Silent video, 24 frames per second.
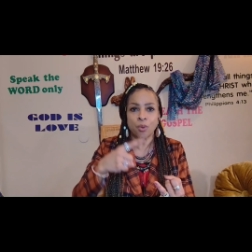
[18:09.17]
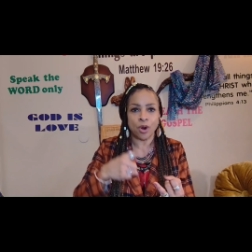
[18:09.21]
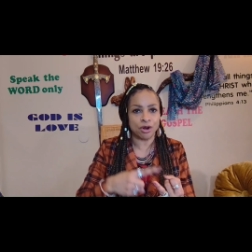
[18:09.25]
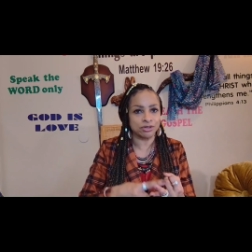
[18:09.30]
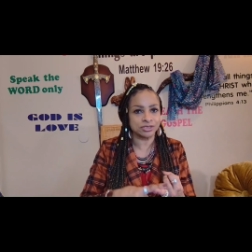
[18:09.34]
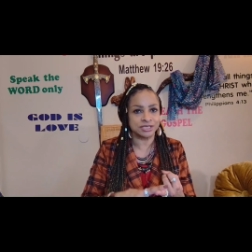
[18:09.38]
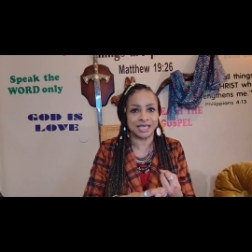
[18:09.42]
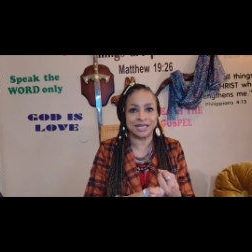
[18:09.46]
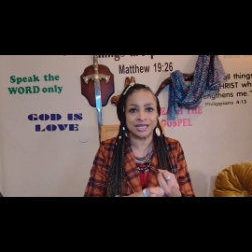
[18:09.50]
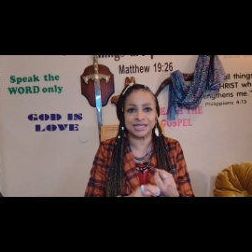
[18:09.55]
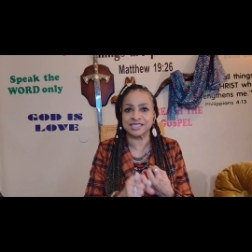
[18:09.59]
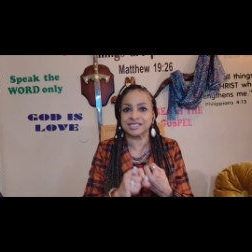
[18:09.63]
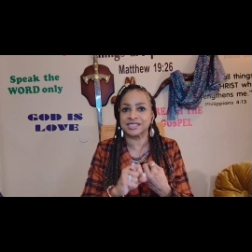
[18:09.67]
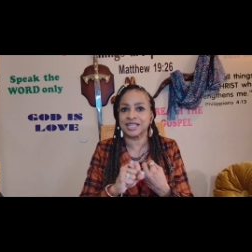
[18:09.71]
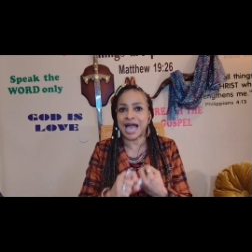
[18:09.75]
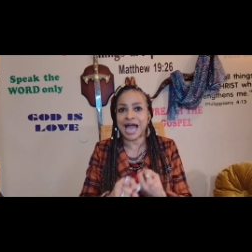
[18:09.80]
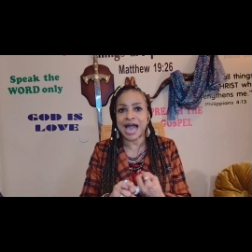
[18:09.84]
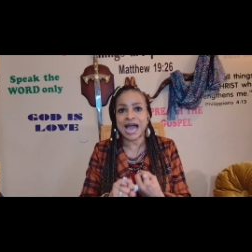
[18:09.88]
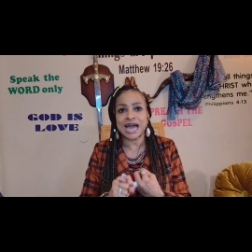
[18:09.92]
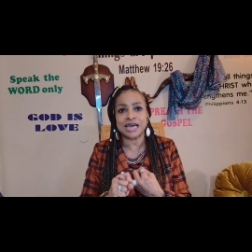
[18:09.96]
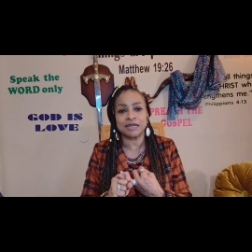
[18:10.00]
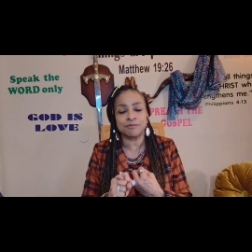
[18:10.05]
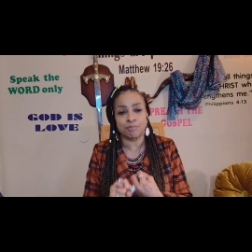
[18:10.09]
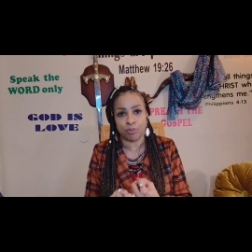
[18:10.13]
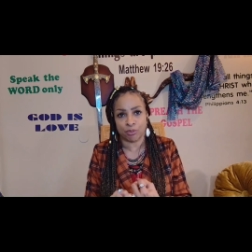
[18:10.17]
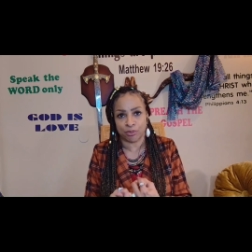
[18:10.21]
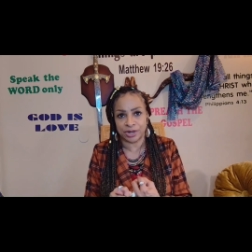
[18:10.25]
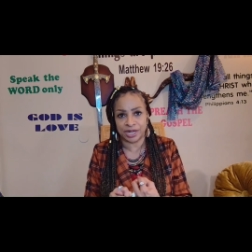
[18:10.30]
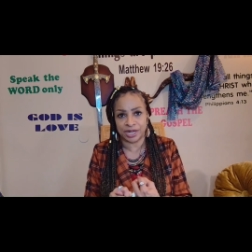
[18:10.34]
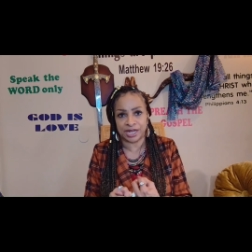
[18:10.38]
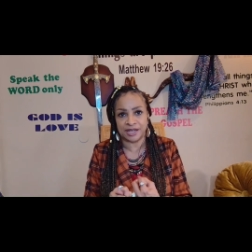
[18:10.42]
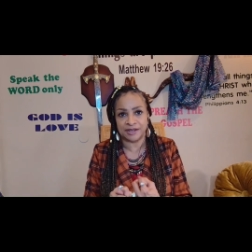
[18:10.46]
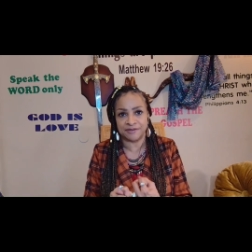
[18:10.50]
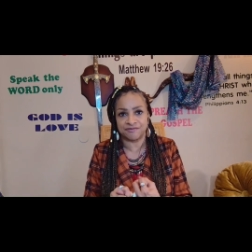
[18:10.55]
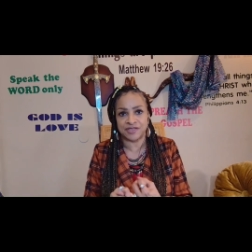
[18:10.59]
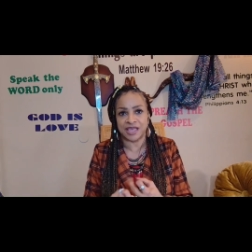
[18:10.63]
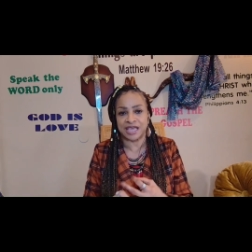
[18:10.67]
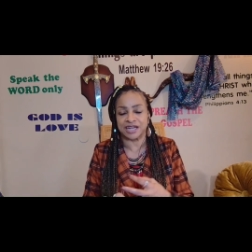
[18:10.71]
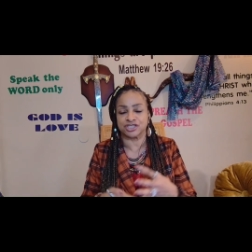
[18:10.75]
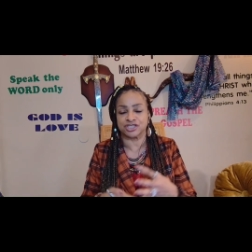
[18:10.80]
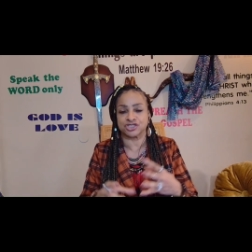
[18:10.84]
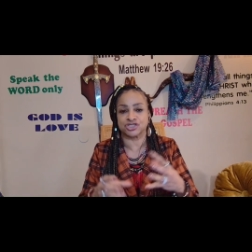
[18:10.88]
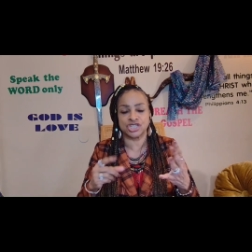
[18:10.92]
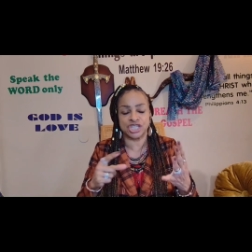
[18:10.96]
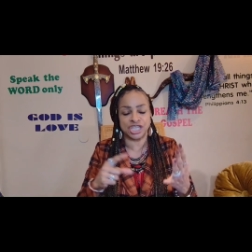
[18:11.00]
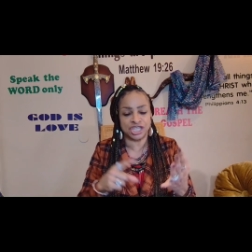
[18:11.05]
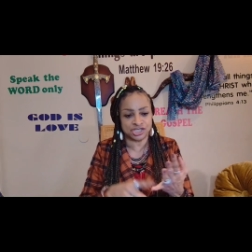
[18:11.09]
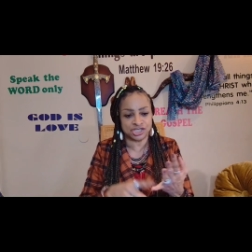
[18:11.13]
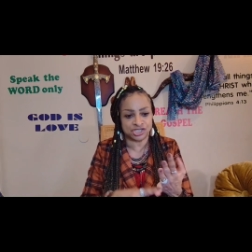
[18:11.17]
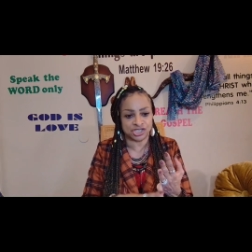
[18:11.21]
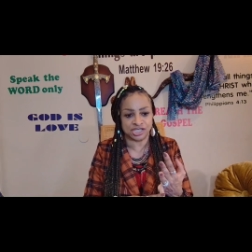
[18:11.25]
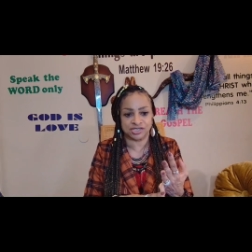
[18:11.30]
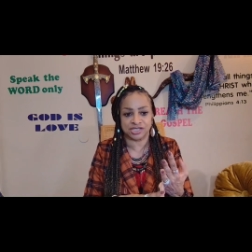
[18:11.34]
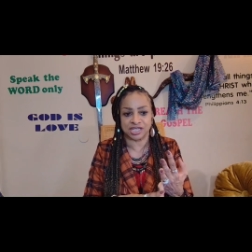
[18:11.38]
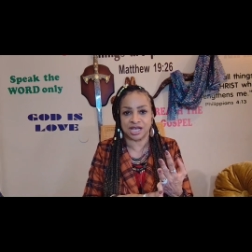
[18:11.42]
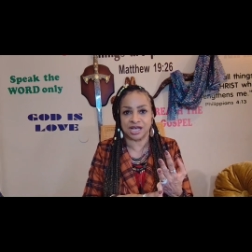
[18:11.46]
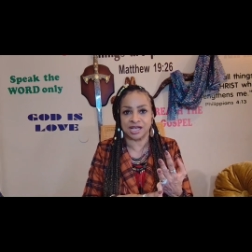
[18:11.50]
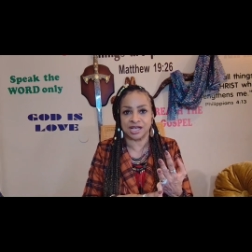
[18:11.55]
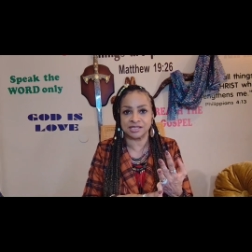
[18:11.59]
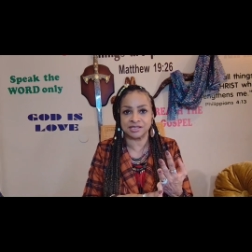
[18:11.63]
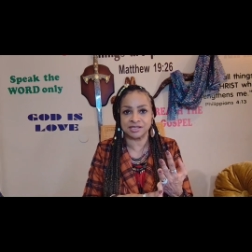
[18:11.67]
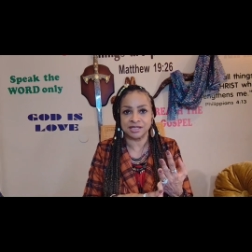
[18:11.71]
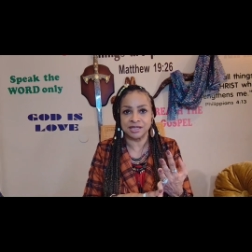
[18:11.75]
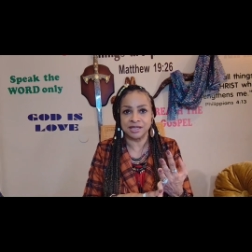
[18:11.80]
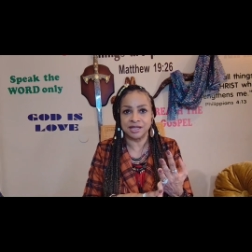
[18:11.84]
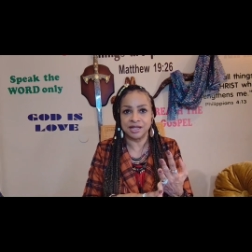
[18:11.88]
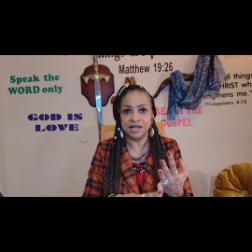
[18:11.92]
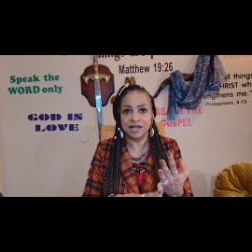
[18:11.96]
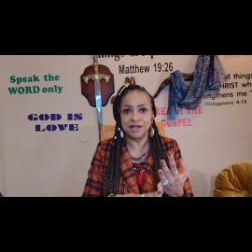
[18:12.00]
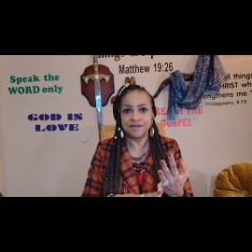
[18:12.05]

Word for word: word that is God-breathed, that teaches us,